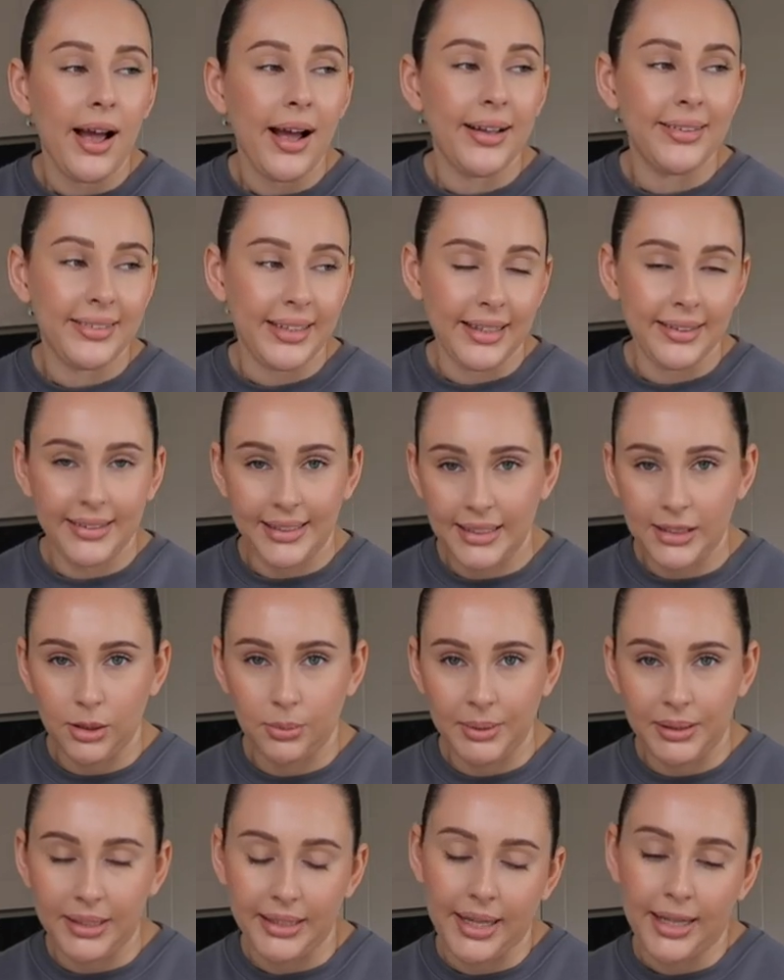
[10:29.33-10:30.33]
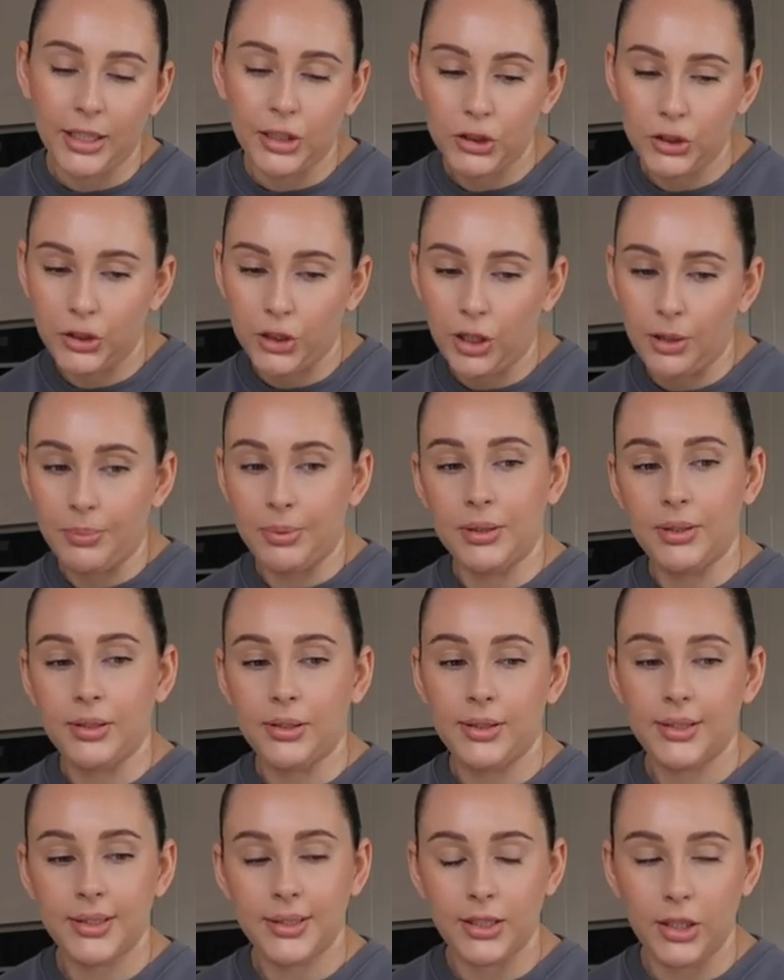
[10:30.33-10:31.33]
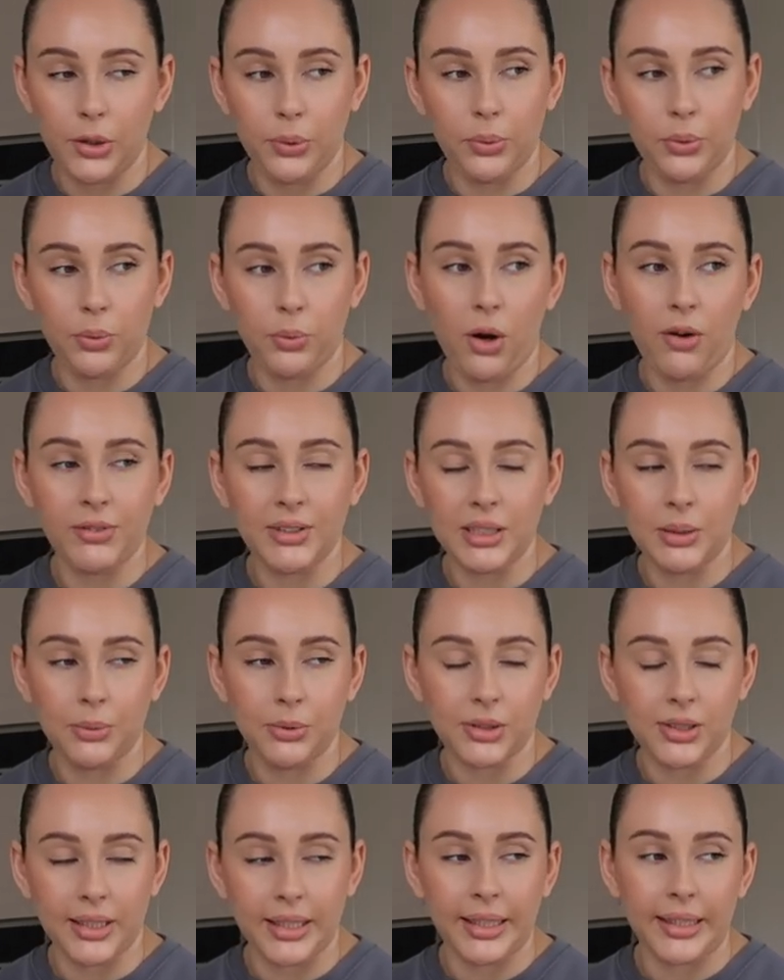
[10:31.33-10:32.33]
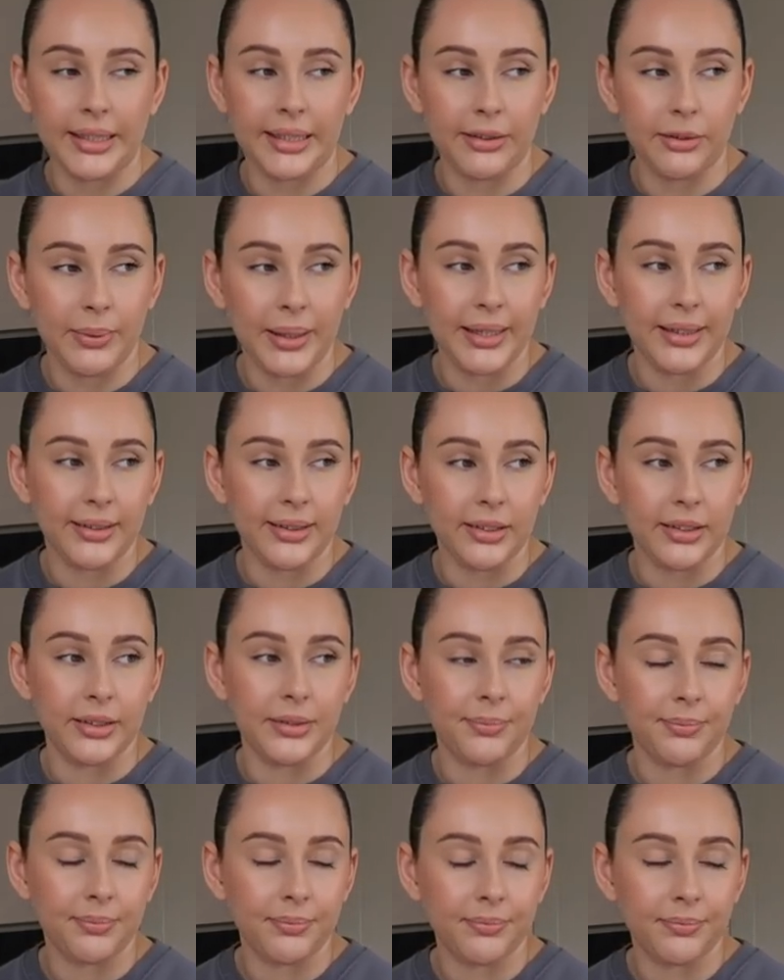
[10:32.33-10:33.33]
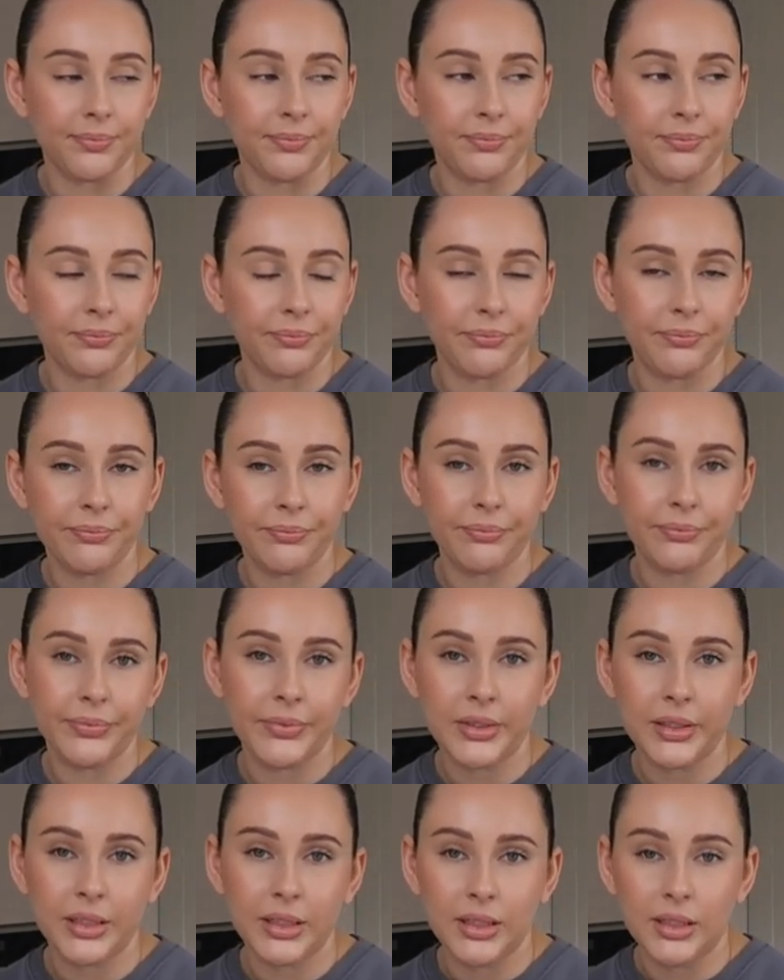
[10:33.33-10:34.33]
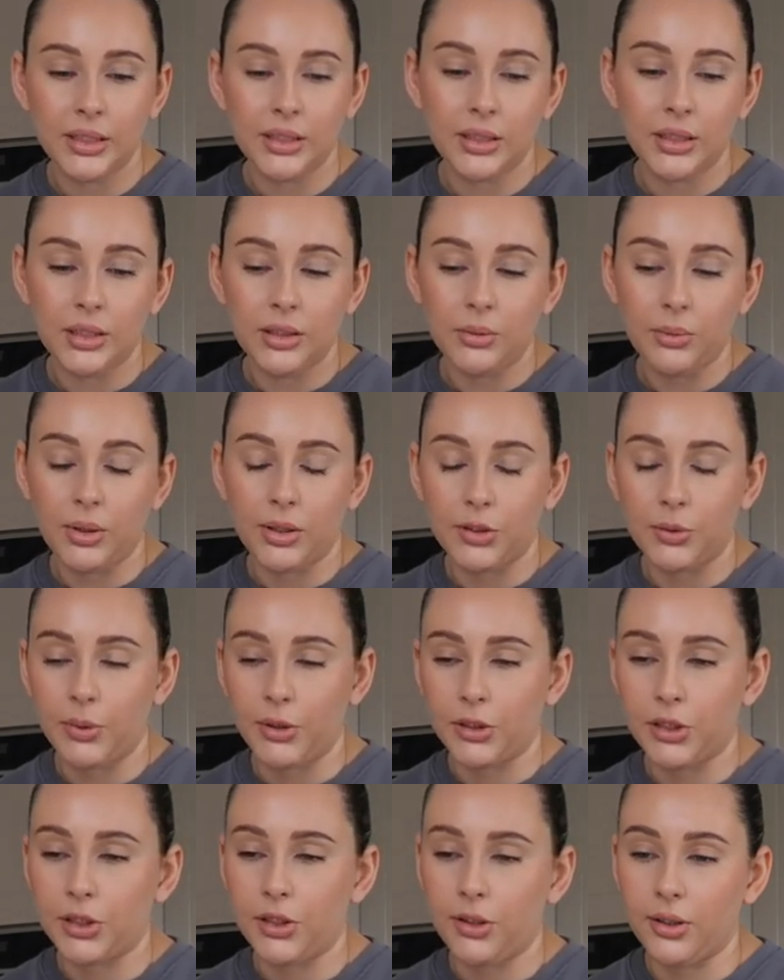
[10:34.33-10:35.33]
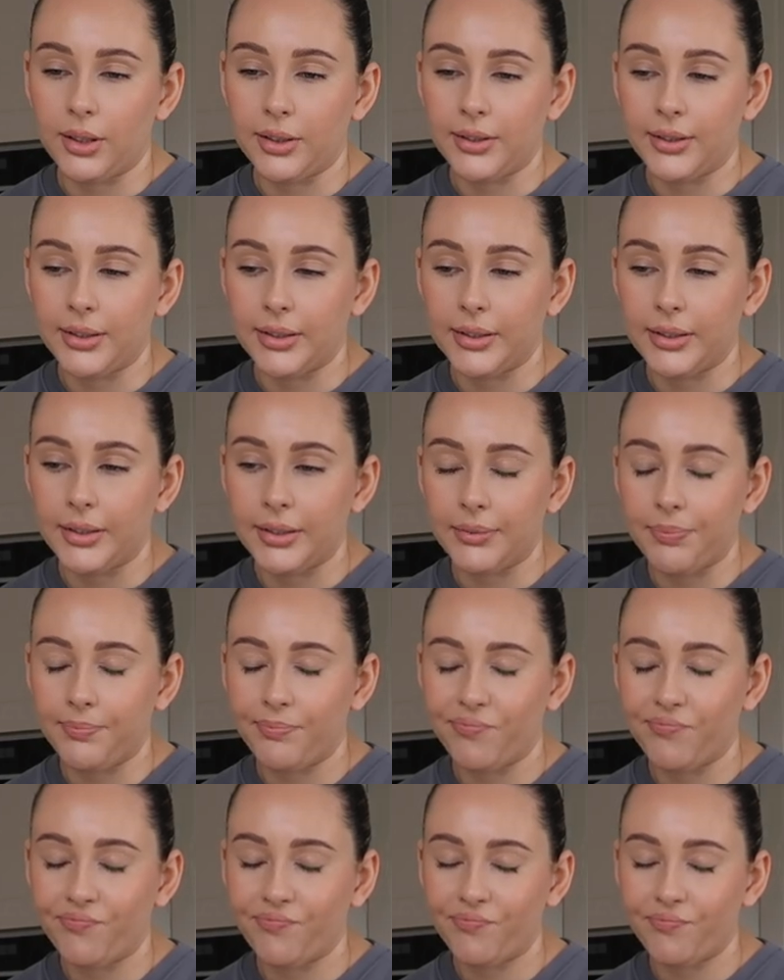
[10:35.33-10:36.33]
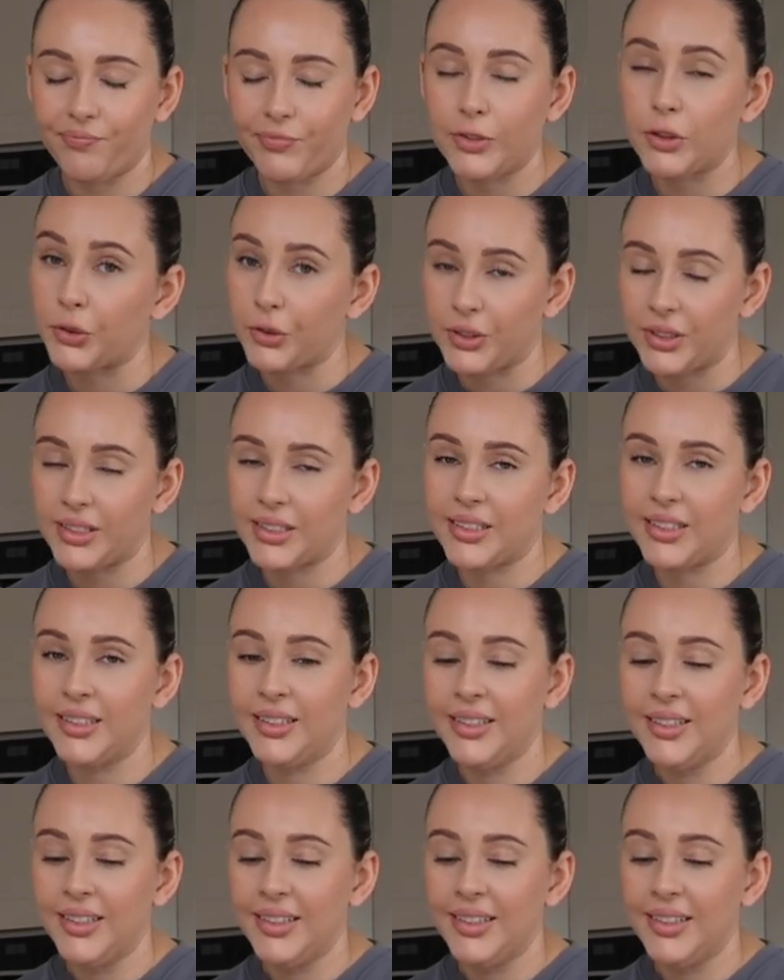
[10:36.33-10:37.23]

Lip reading: and then this will be the next job. So obviously once I clear away the, what do you call it, the dust.